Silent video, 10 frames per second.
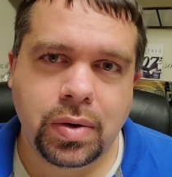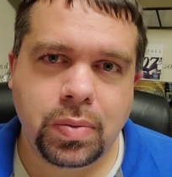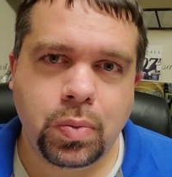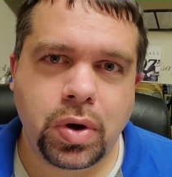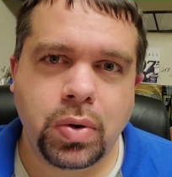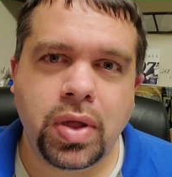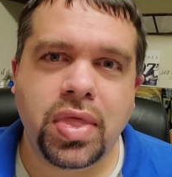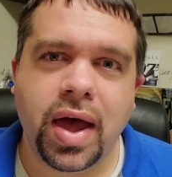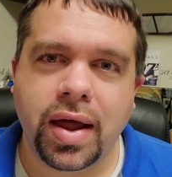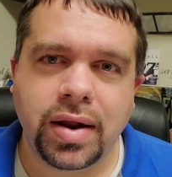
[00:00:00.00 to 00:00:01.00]
when you're in
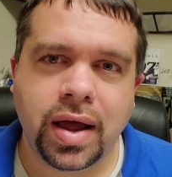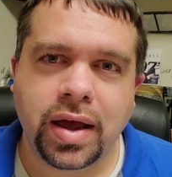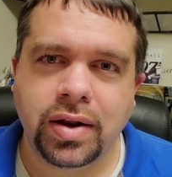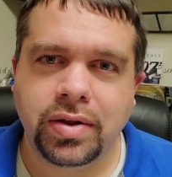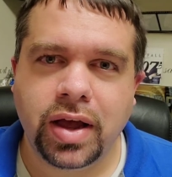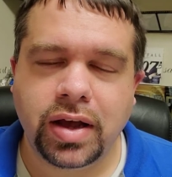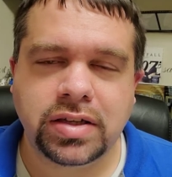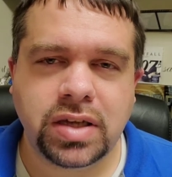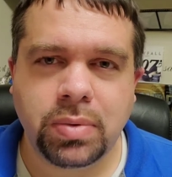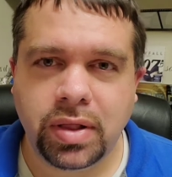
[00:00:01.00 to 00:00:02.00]
that, I could
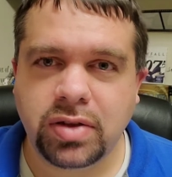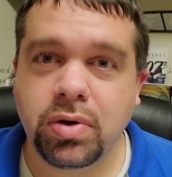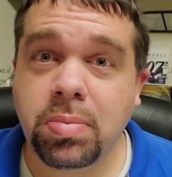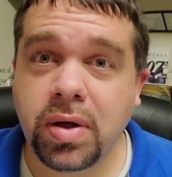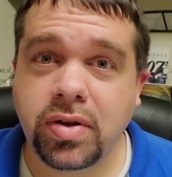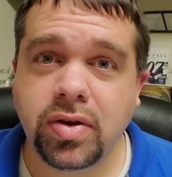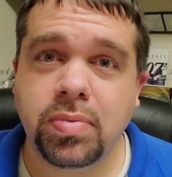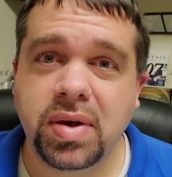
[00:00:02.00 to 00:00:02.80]
see why this would appeal to you,